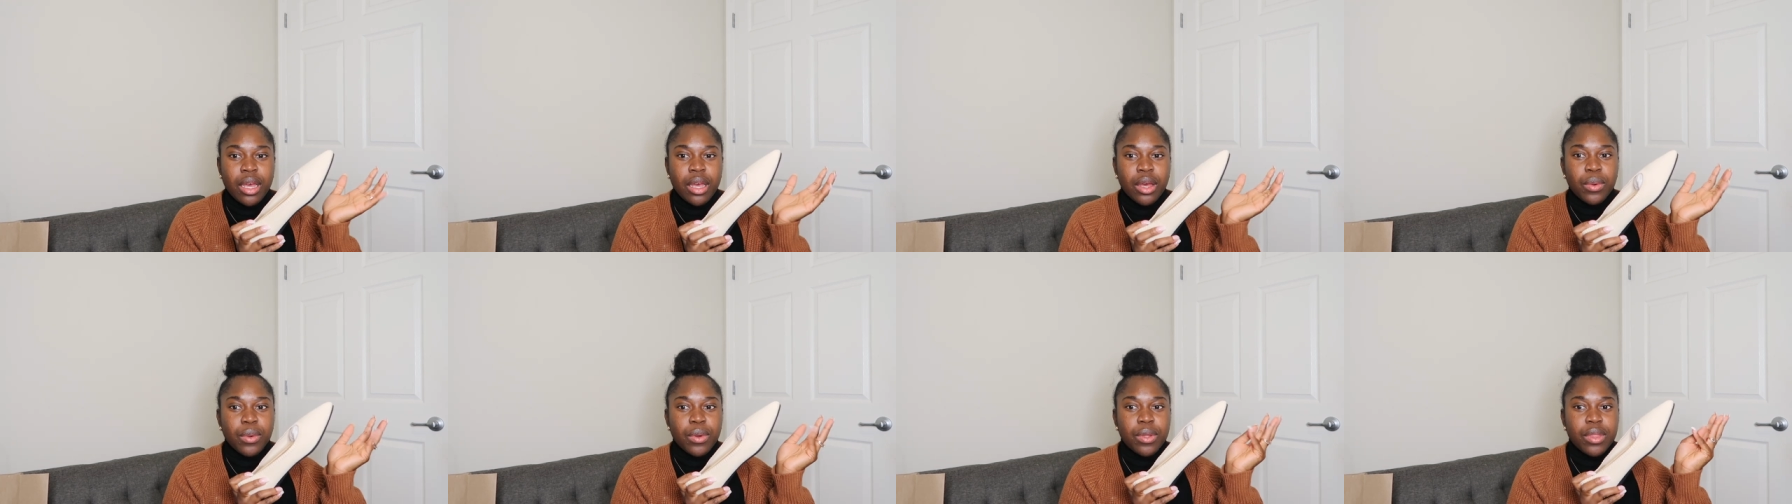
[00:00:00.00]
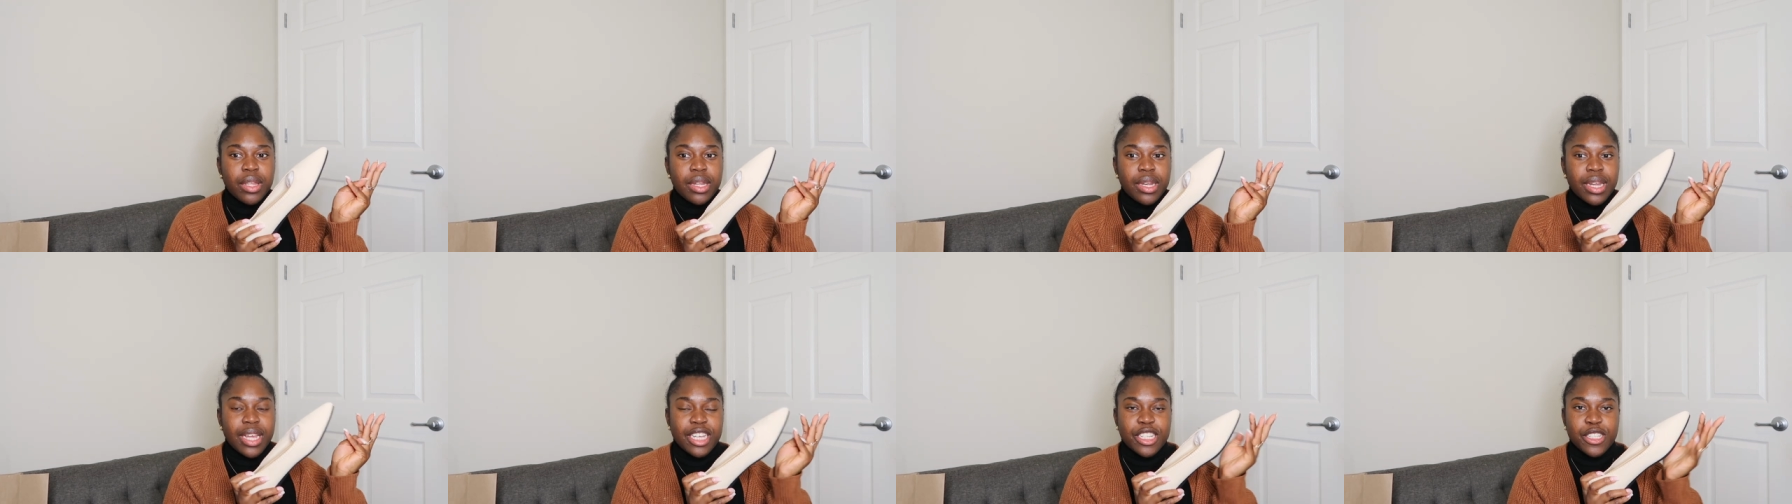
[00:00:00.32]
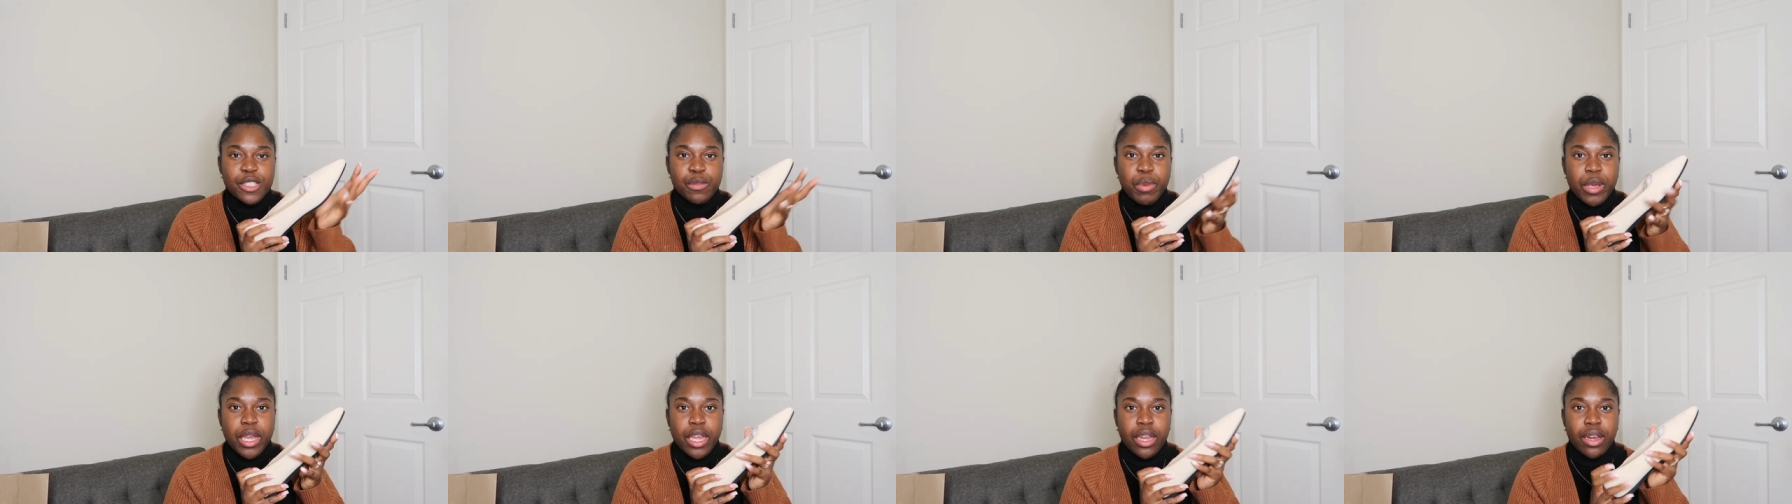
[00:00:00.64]
with a
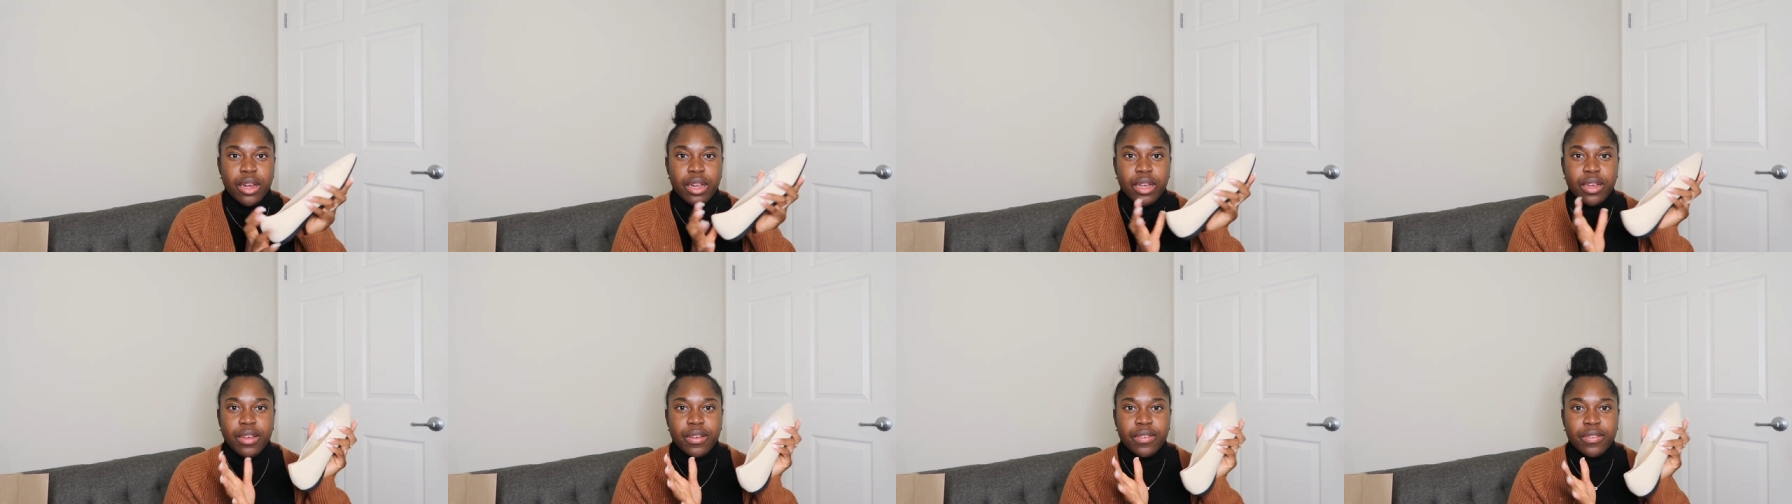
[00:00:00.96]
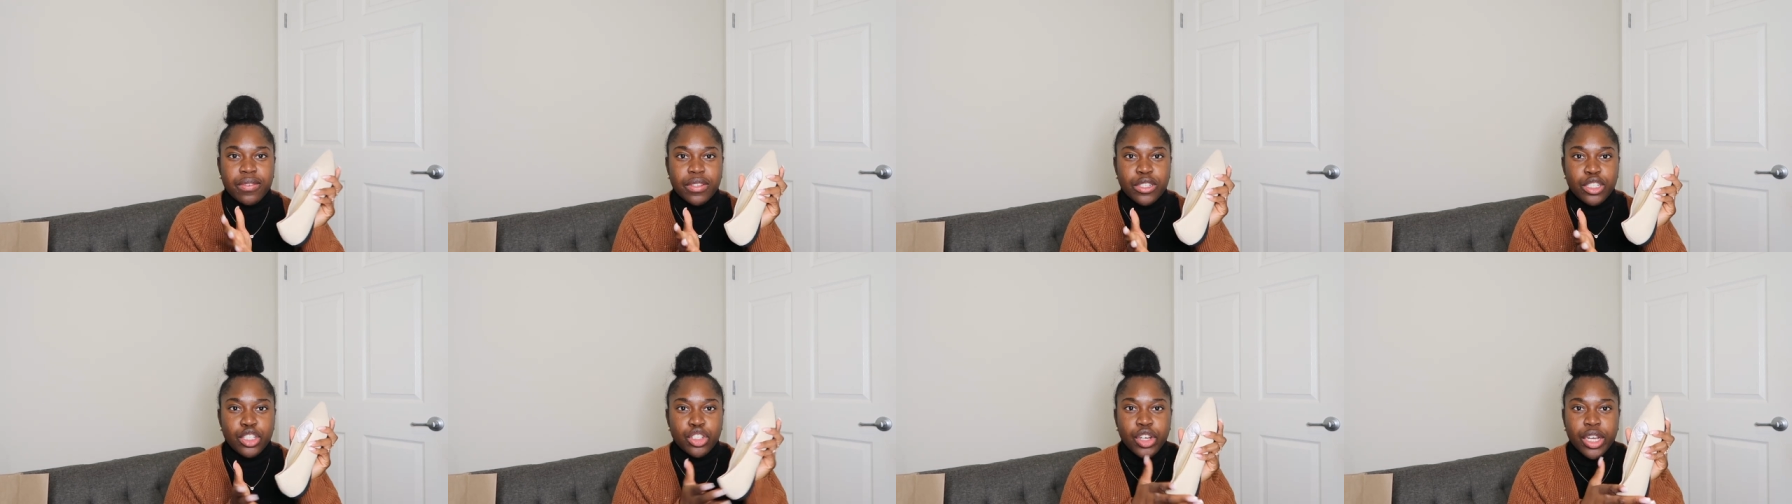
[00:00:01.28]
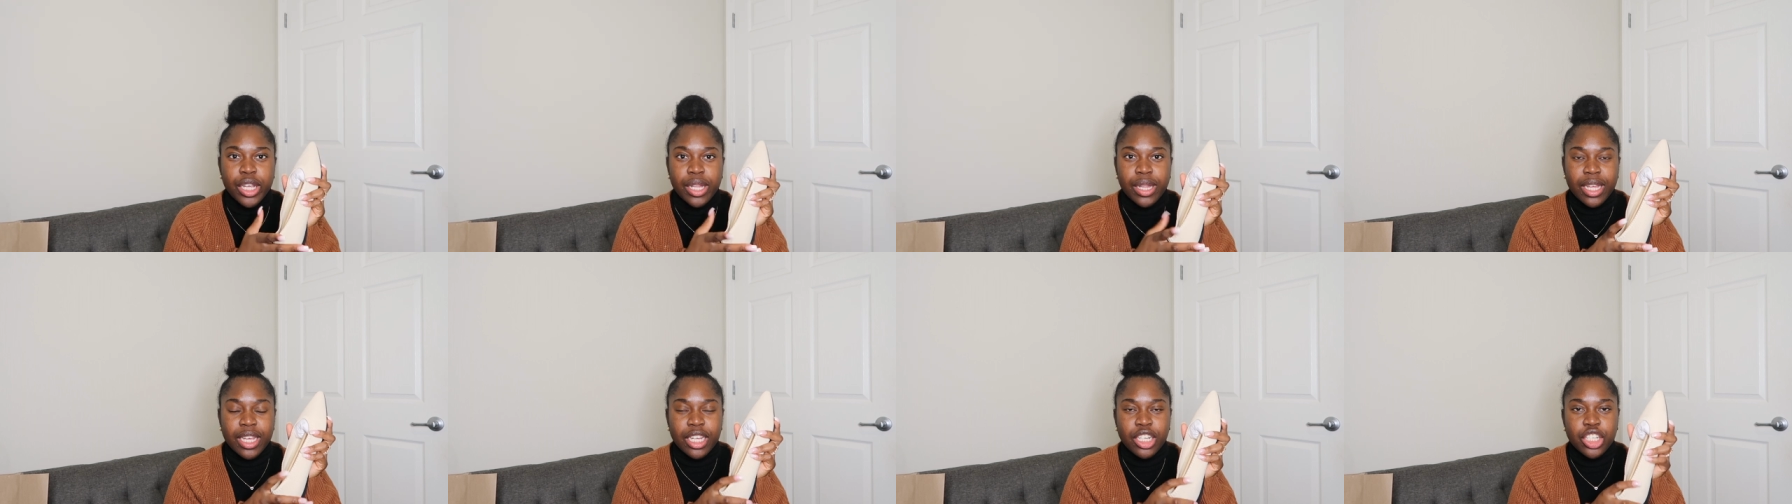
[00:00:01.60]
nice pair of
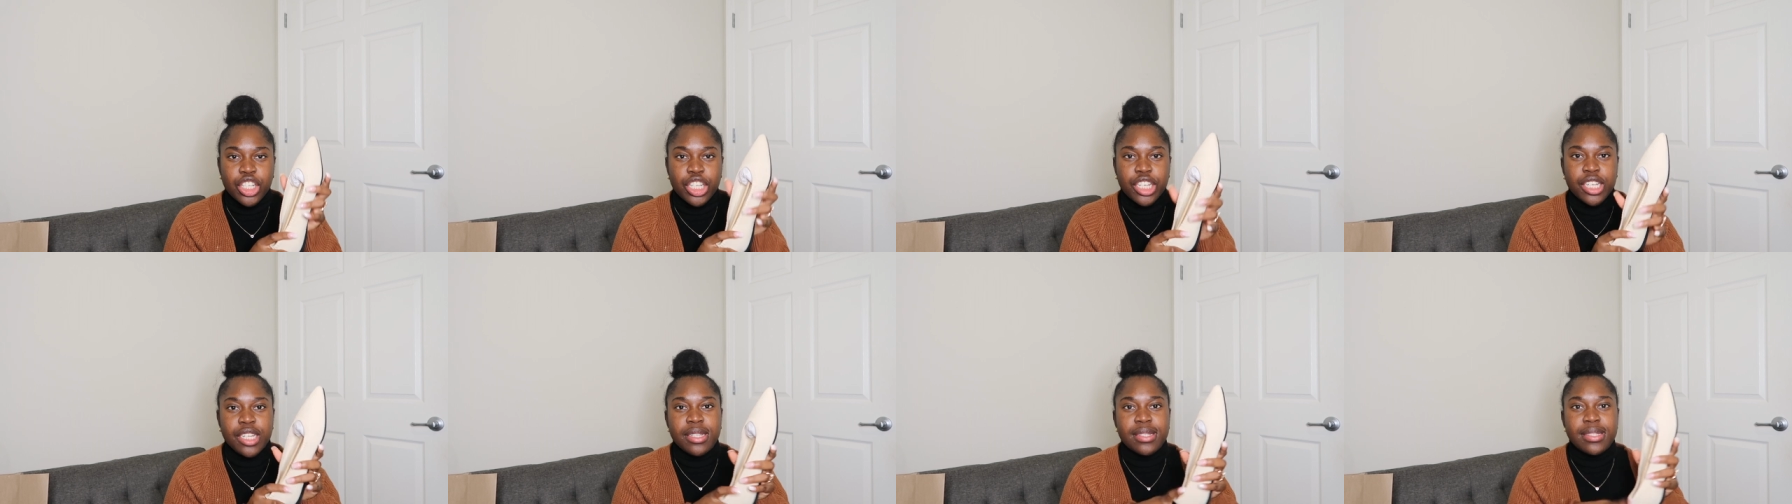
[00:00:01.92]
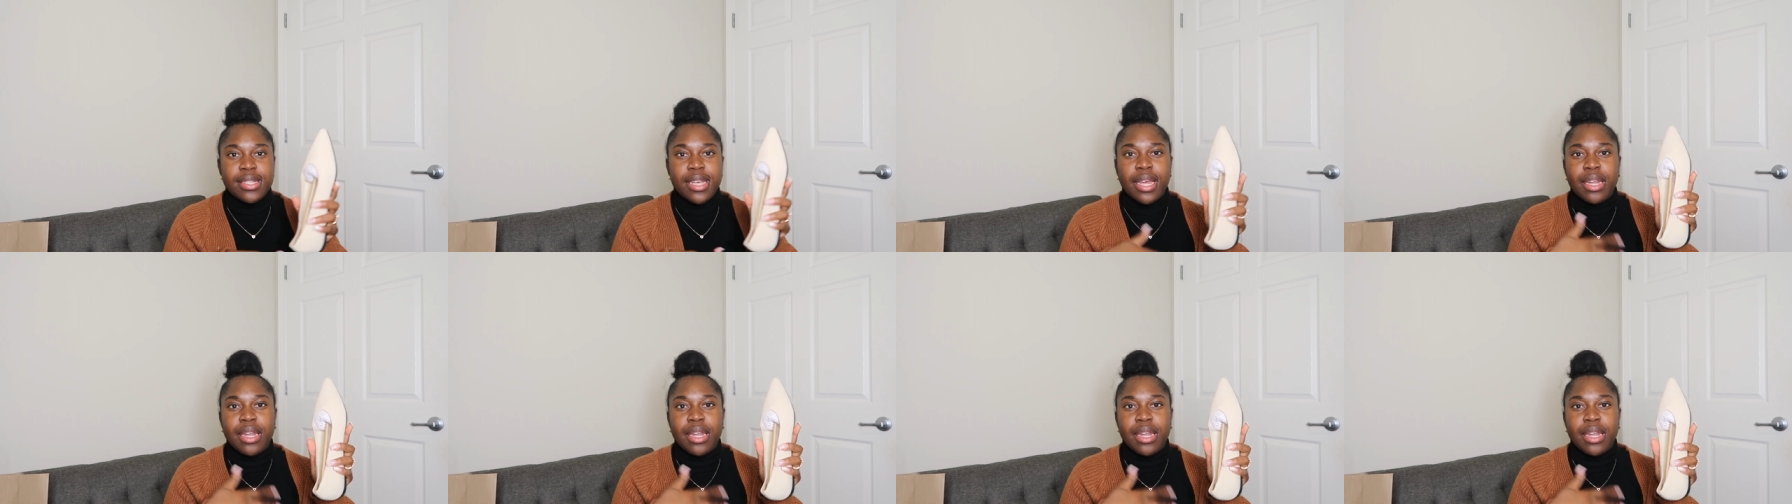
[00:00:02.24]
straight leg jeans